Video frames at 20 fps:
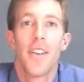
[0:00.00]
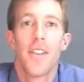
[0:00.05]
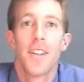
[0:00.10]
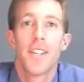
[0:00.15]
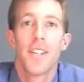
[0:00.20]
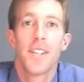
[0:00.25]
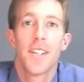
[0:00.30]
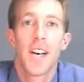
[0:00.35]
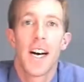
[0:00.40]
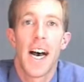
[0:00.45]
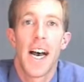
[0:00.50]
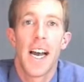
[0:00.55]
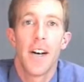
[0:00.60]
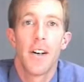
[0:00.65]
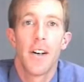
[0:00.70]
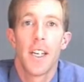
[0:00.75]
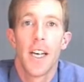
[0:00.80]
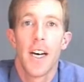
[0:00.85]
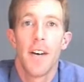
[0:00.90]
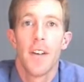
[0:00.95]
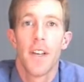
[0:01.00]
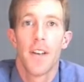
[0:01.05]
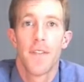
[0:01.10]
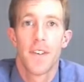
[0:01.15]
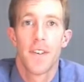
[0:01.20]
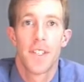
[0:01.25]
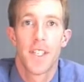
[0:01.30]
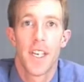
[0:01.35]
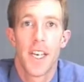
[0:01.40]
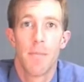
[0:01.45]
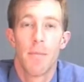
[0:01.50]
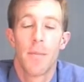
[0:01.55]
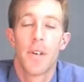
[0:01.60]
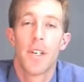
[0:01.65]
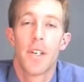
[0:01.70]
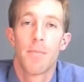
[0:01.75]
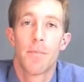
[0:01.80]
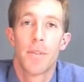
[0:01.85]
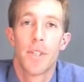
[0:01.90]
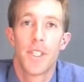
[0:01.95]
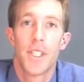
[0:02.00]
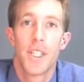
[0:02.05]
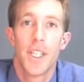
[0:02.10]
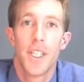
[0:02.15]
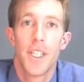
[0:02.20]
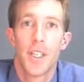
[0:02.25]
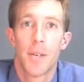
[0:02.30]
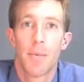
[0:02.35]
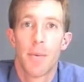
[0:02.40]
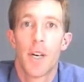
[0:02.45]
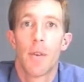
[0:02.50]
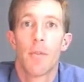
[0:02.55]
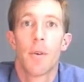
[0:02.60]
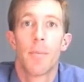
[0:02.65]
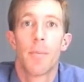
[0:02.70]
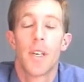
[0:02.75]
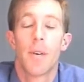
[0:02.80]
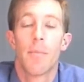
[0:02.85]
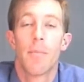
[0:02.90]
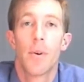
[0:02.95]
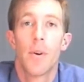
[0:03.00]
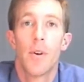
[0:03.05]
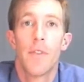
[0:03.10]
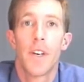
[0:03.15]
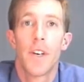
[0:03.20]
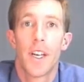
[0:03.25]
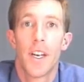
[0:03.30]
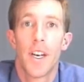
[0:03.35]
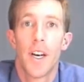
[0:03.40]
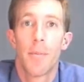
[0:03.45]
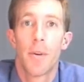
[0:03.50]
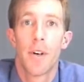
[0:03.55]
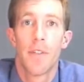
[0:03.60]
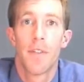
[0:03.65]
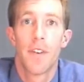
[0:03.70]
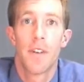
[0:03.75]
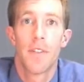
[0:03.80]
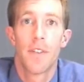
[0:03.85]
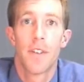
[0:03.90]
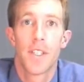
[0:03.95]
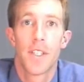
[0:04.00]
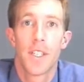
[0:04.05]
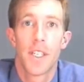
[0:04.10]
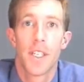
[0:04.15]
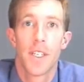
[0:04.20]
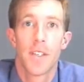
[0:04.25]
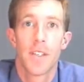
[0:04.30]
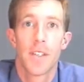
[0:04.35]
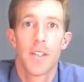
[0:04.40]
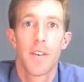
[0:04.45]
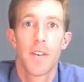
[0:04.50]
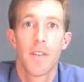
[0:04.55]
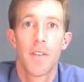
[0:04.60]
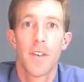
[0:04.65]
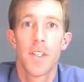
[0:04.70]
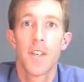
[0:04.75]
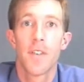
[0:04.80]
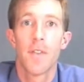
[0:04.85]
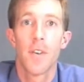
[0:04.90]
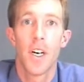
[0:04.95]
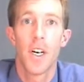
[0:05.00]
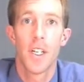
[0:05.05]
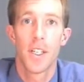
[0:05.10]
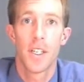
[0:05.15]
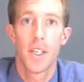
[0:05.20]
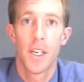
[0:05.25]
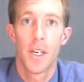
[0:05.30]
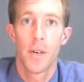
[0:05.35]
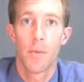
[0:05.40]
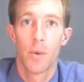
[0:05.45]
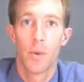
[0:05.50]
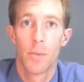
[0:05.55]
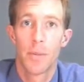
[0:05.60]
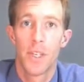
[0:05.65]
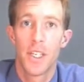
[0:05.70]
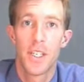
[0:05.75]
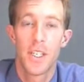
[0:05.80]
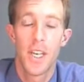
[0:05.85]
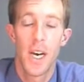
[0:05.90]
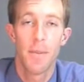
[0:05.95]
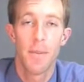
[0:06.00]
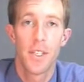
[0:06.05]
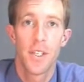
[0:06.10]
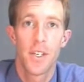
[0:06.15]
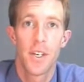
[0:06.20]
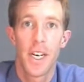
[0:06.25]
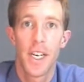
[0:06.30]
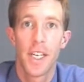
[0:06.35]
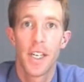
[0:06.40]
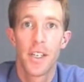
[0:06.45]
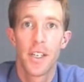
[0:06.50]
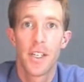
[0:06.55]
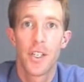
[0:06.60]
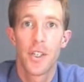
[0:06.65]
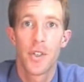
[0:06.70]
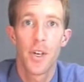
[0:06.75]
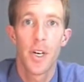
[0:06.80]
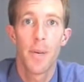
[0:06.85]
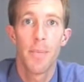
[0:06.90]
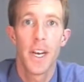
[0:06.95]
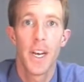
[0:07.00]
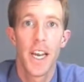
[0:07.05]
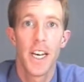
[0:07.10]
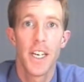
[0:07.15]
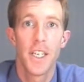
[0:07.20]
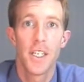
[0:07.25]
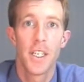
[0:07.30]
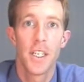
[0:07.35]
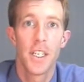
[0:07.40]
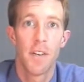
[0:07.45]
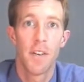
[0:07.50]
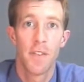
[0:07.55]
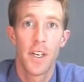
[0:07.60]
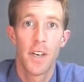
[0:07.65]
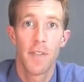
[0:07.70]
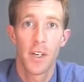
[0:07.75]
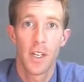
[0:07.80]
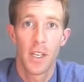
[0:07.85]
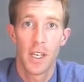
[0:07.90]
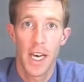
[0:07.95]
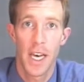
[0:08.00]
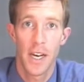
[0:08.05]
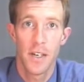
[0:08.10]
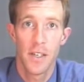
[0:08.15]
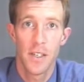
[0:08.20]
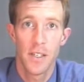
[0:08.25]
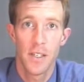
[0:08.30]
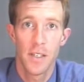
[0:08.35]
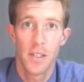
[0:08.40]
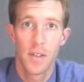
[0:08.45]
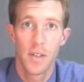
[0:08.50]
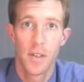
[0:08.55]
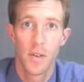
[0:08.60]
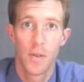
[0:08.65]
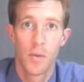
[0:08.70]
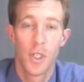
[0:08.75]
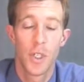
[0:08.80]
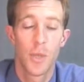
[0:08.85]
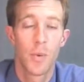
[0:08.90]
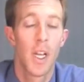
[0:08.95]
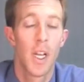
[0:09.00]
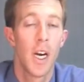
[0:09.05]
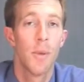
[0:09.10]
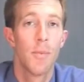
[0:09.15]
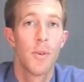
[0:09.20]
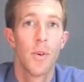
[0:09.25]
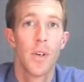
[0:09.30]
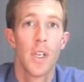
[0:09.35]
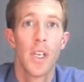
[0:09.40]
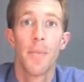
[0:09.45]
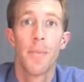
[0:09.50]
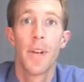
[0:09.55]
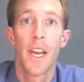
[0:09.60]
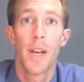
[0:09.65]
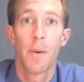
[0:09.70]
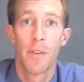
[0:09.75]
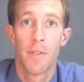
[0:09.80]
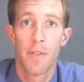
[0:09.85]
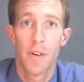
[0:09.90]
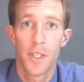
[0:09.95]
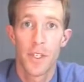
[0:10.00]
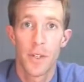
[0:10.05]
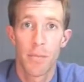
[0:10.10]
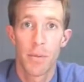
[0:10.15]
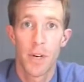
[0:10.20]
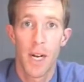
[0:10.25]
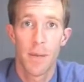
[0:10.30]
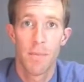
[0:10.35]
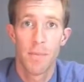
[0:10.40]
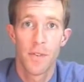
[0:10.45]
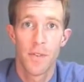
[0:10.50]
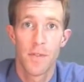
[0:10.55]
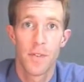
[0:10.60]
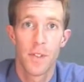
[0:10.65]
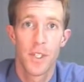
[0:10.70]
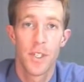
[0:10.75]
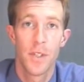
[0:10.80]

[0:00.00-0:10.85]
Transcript: This is a higher level of the same procedure, but it will be improving a number of different skills. First of all, we'll be demonstrating discrimination of different letters, which will help to eliminate reversal problems for